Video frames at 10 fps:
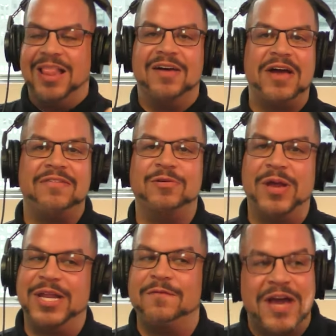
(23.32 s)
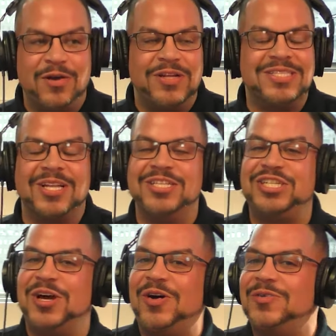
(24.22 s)
I love having radio veterans on the
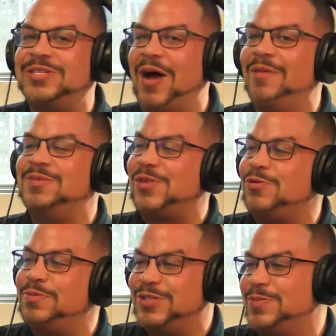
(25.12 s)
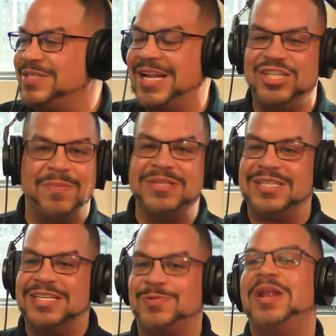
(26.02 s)
show. So I'm super, super excited to jump into
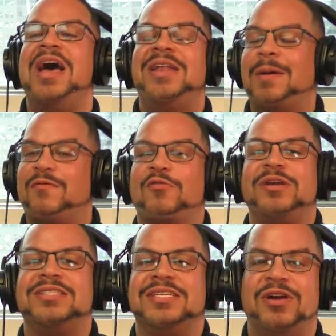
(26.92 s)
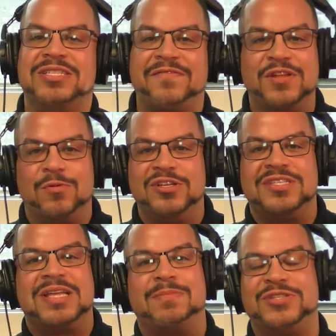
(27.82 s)
this one. Now, before we continue, I definitely want to use this
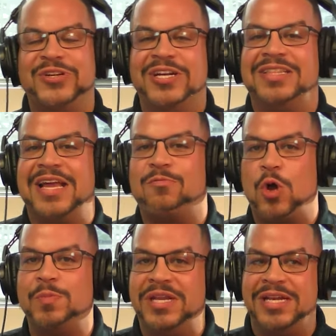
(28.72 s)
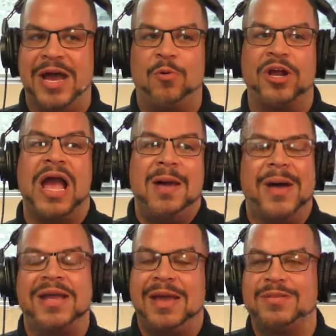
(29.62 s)
opportunity to thank Rogue Media Network.
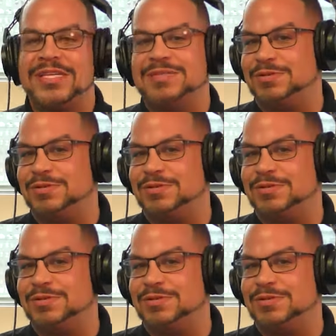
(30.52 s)
Mike Hamilton is